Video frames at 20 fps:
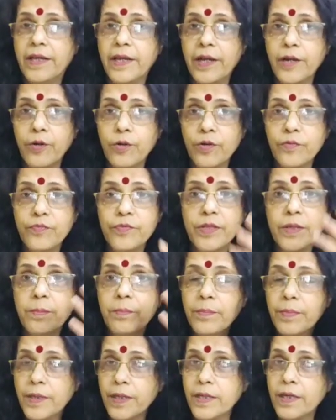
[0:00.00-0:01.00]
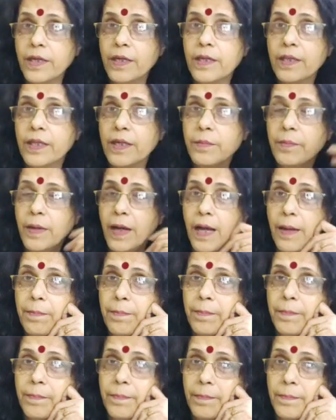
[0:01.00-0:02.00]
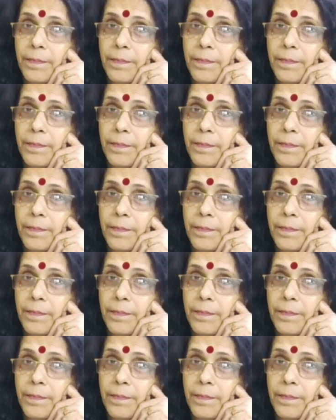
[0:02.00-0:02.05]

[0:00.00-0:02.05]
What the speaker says: care of them, bringing them up.